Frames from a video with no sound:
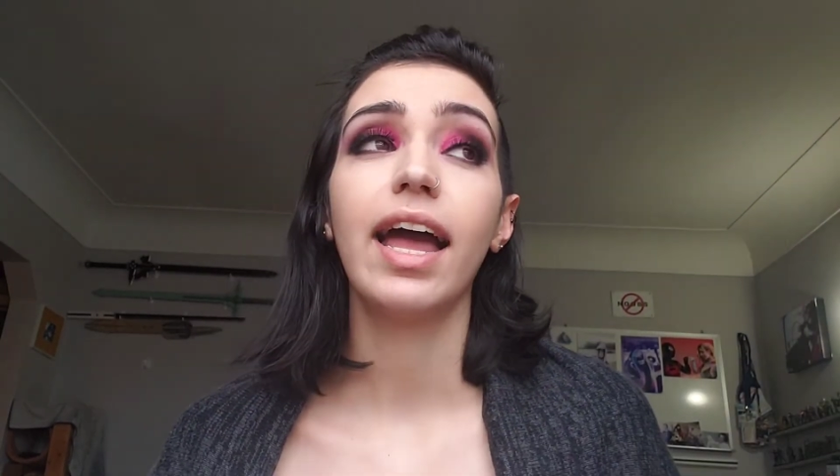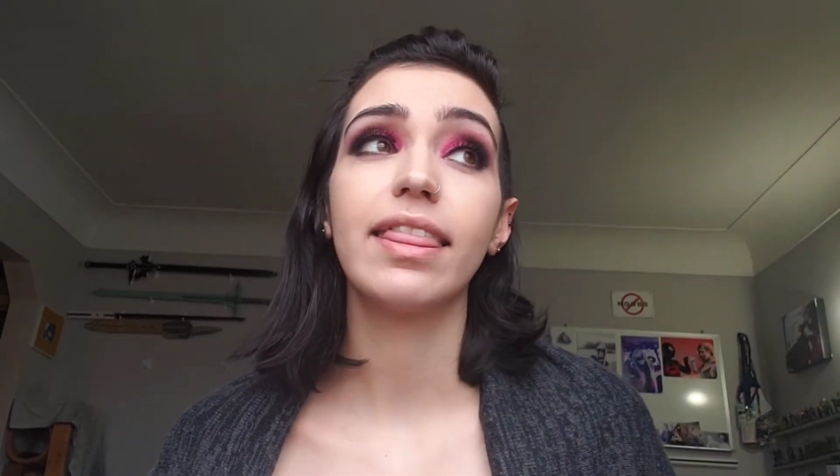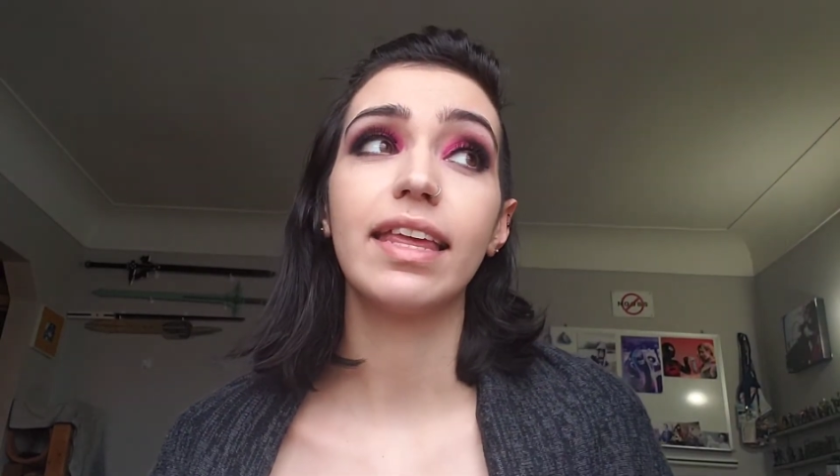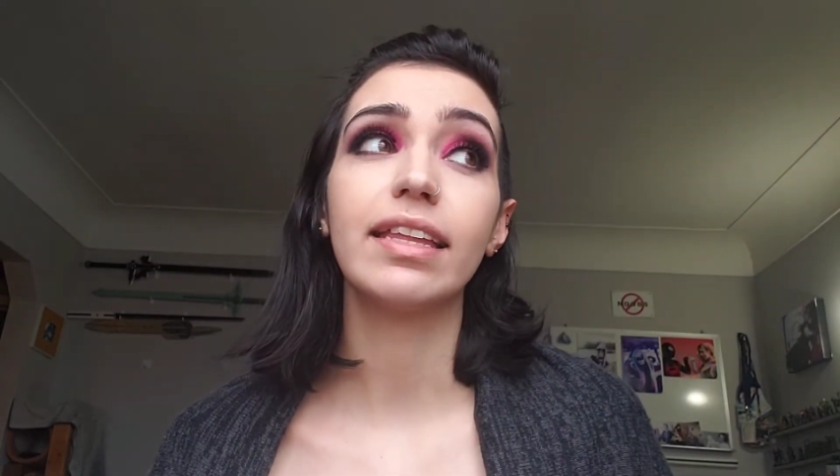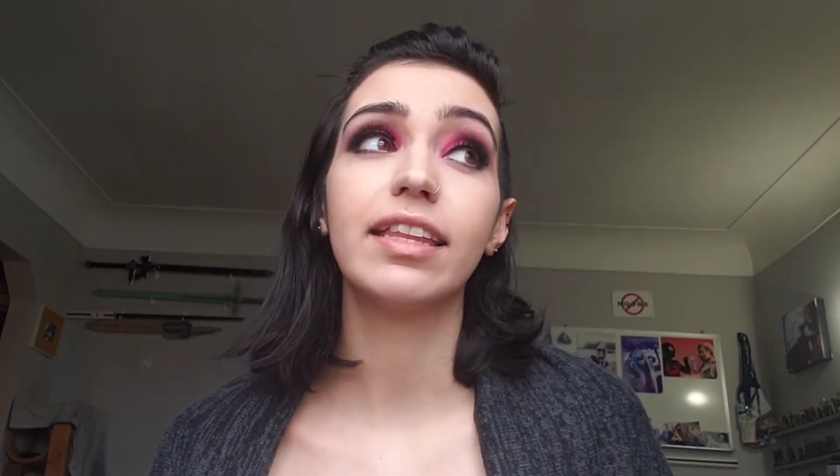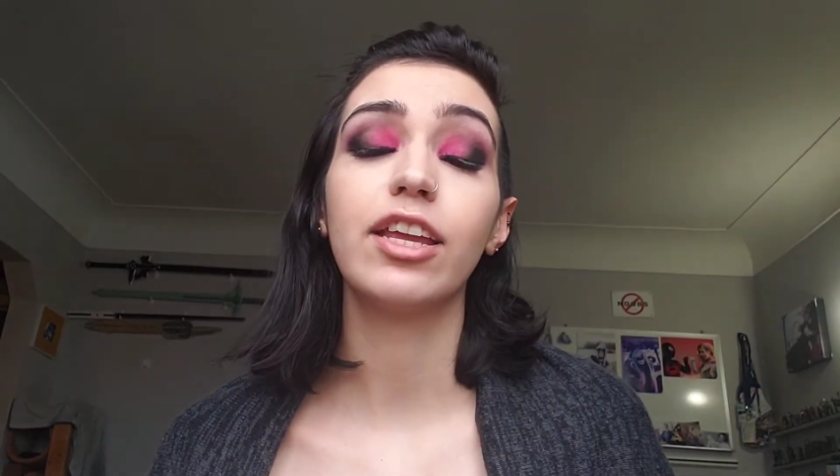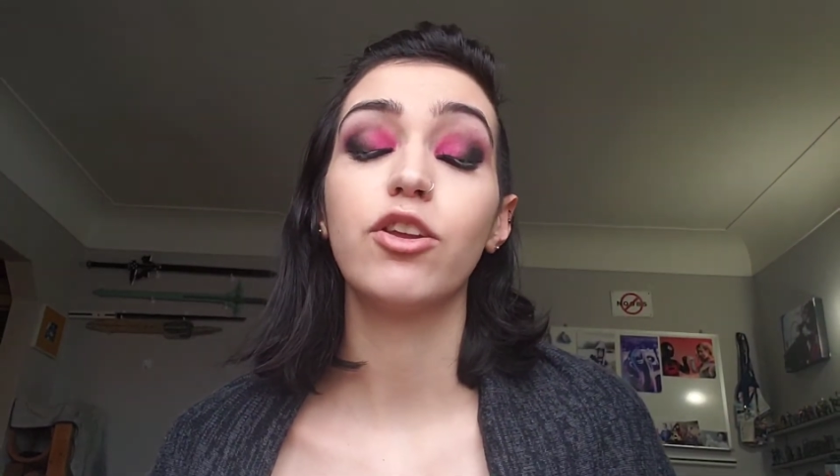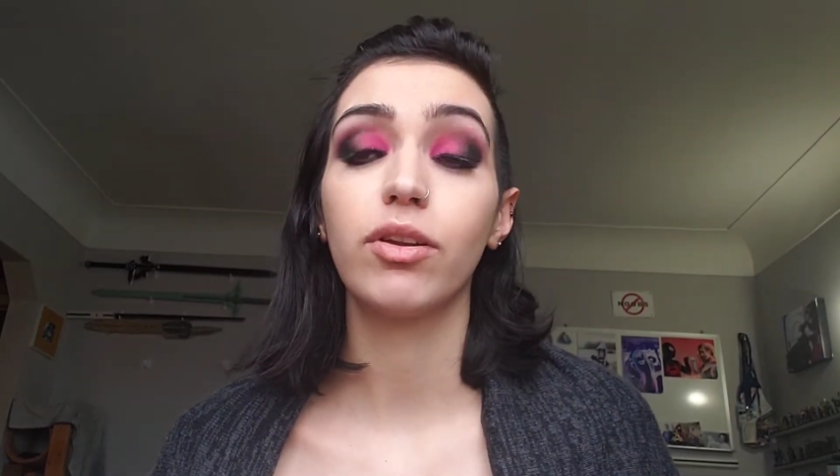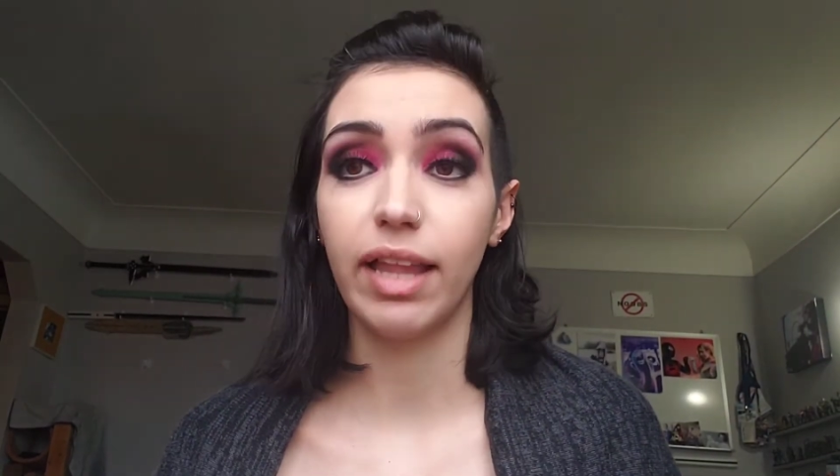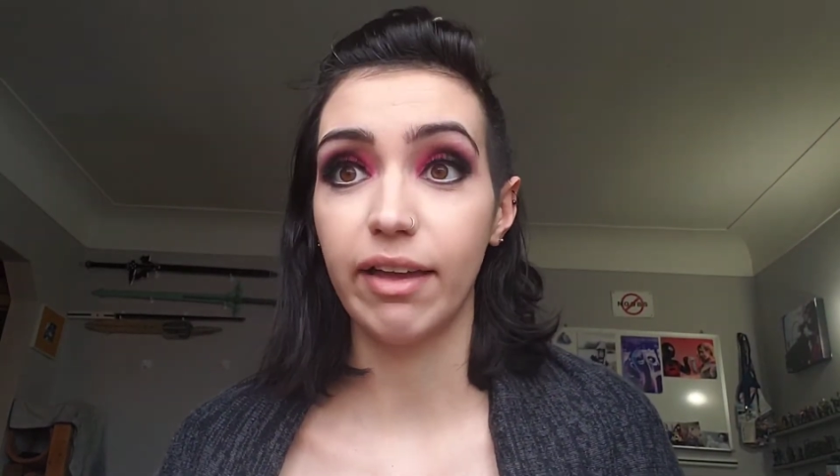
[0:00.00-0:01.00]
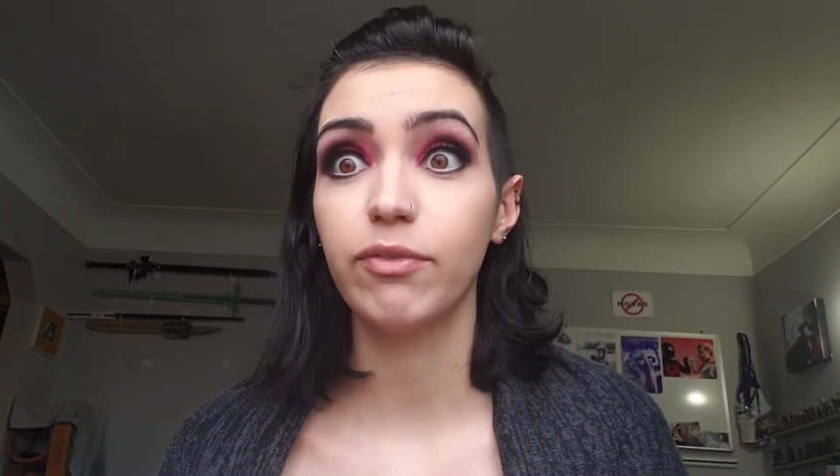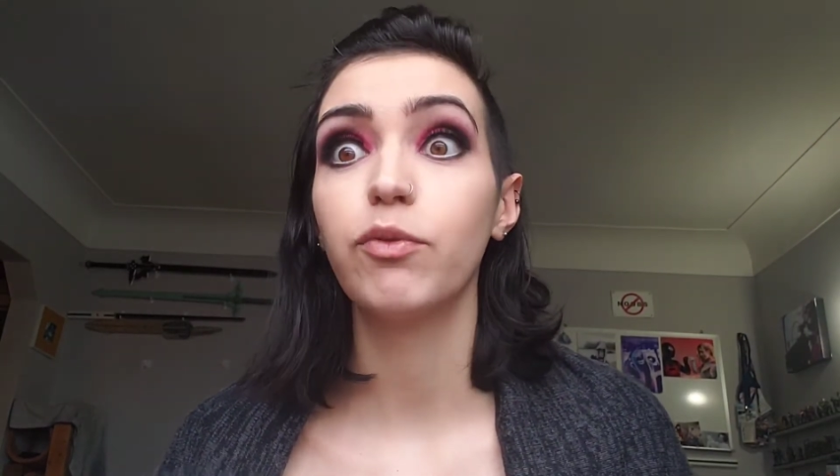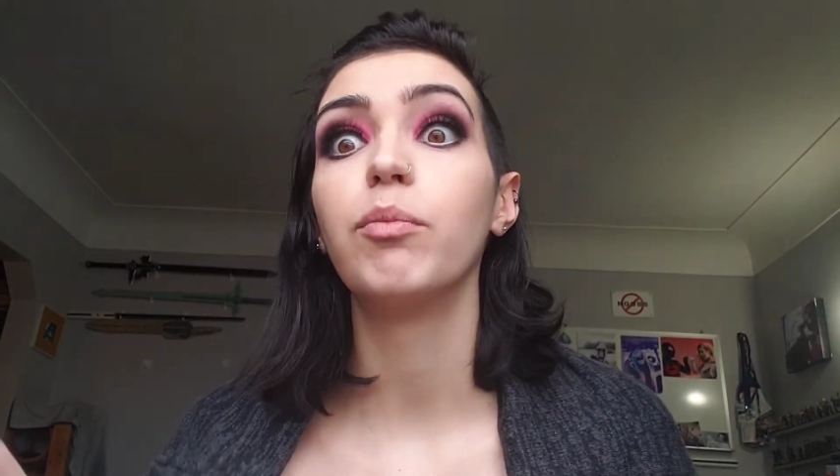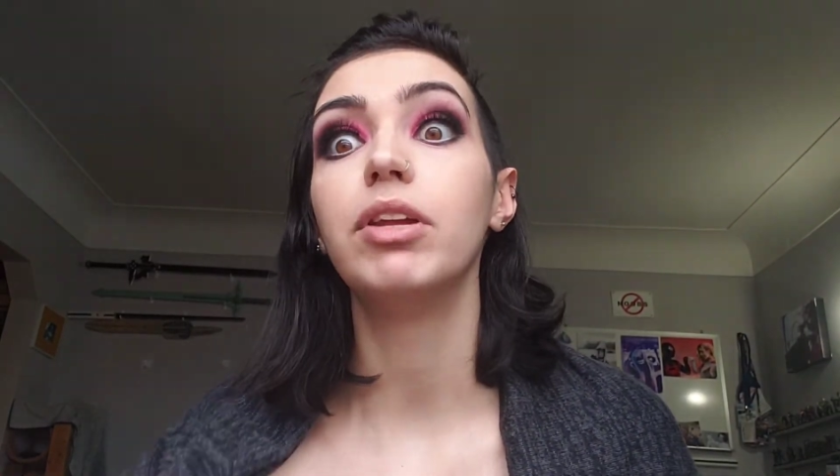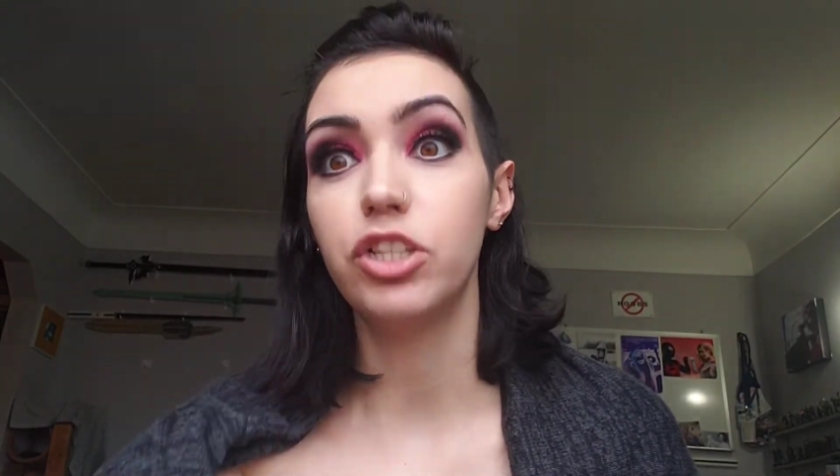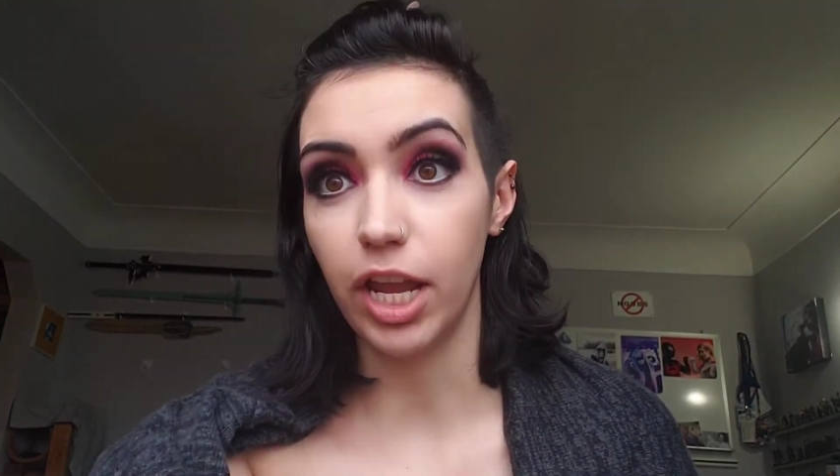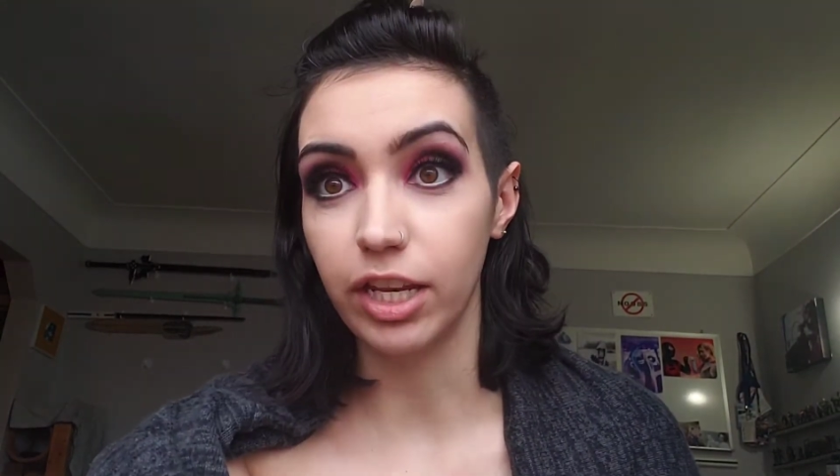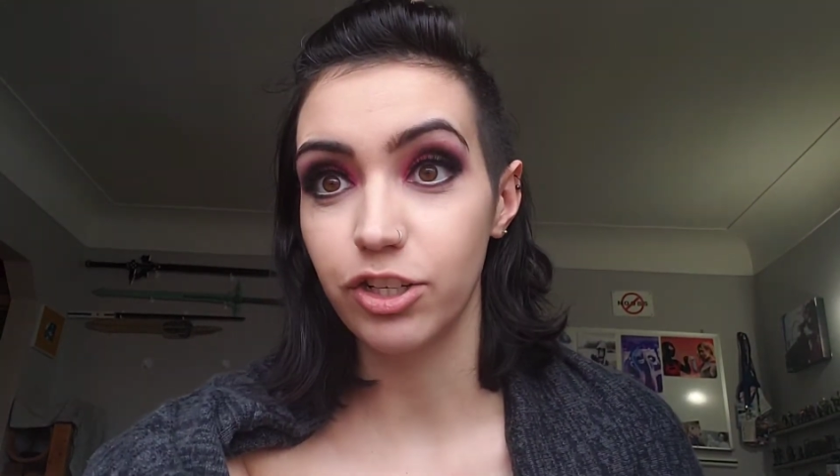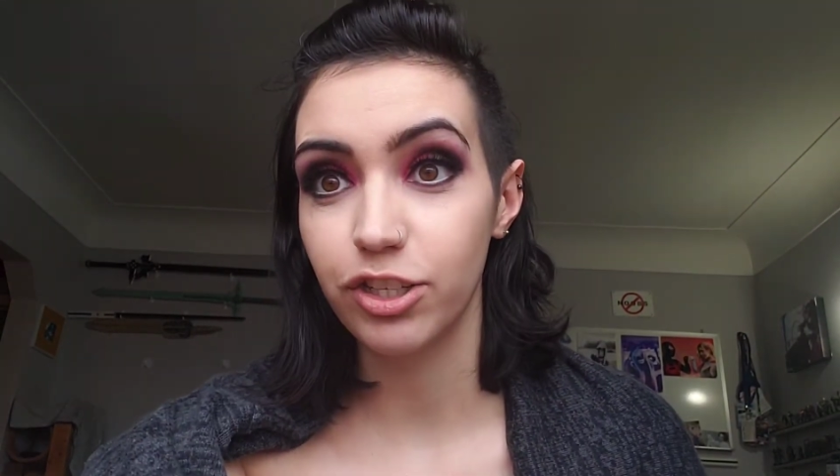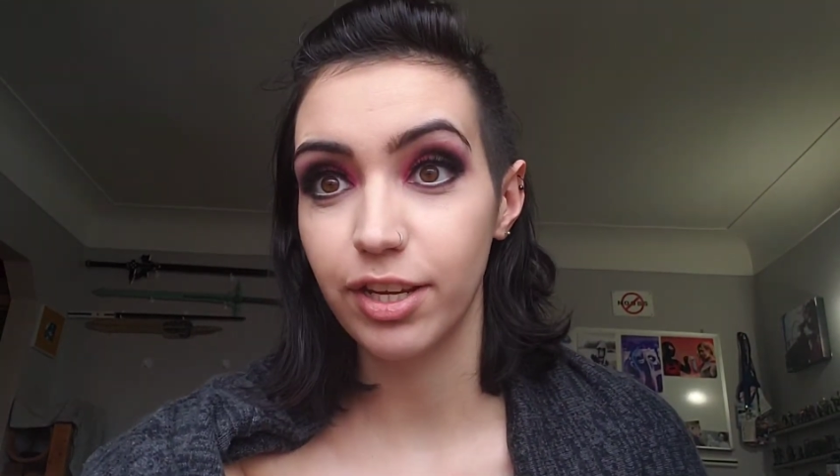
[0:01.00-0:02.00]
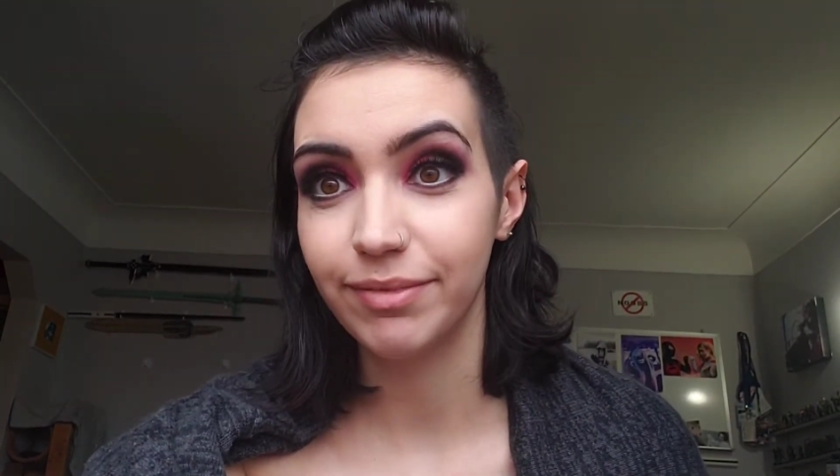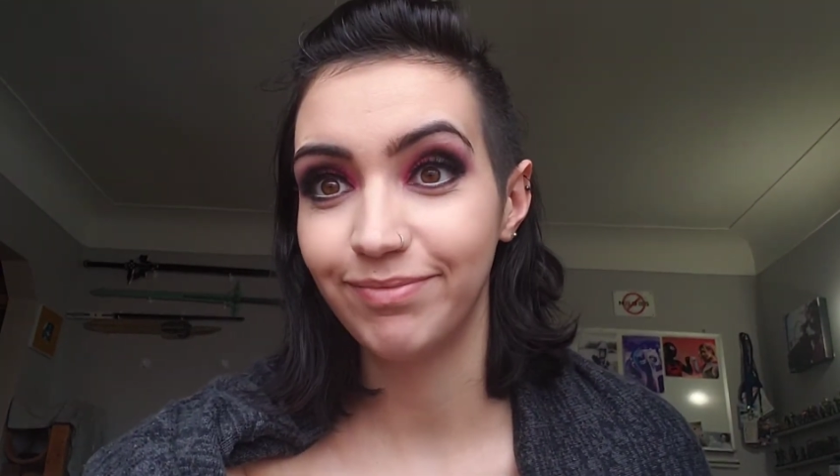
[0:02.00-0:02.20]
I think that your life will be changed.